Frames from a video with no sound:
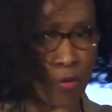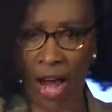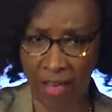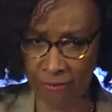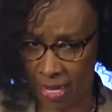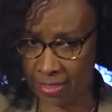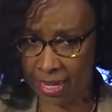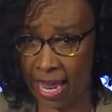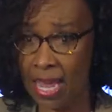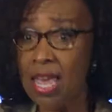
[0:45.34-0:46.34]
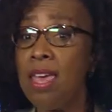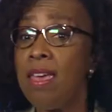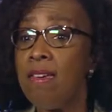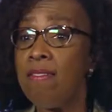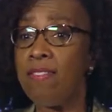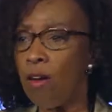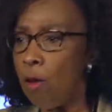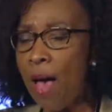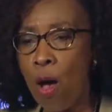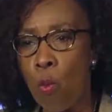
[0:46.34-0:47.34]
traffic today. They're
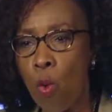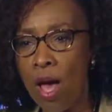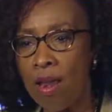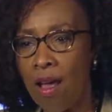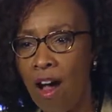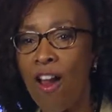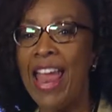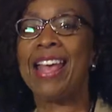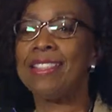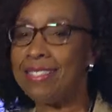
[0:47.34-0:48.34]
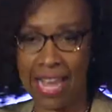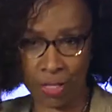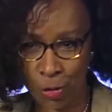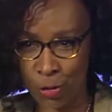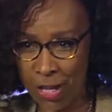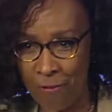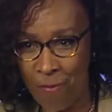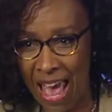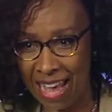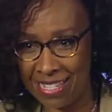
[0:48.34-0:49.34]
about what our ancestors have
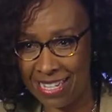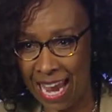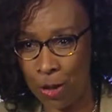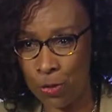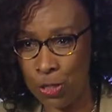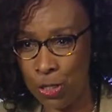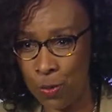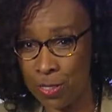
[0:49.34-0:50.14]
passed down to